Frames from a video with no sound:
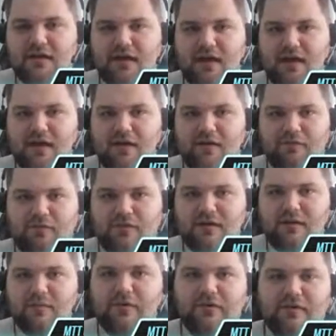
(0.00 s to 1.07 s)
If you
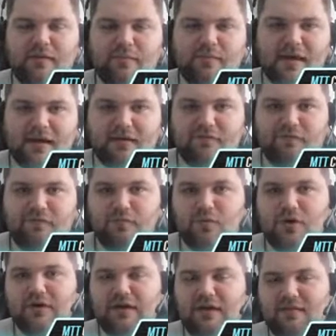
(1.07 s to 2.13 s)
think about, you come back from
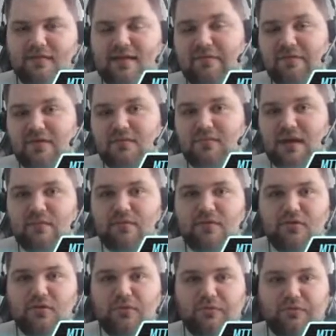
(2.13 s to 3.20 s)
work at 7, maybe
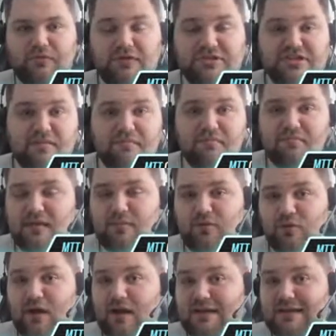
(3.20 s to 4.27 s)
you go to the gym, maybe
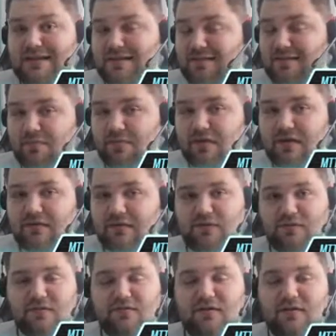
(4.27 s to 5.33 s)
you got to eat something, then
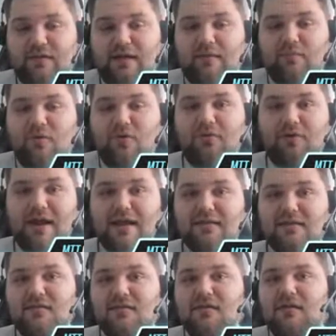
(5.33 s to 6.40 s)
you start playing poker at
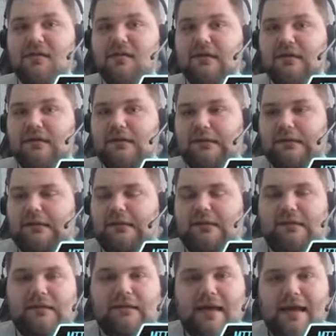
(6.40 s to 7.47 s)
8,
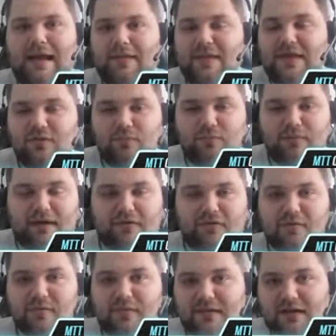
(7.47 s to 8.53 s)
and then you play a
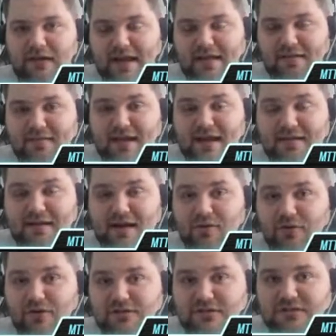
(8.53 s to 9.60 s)
tournament that lasts 8
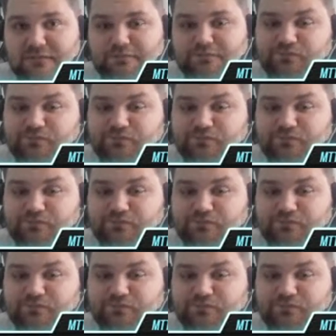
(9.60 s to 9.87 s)
hours.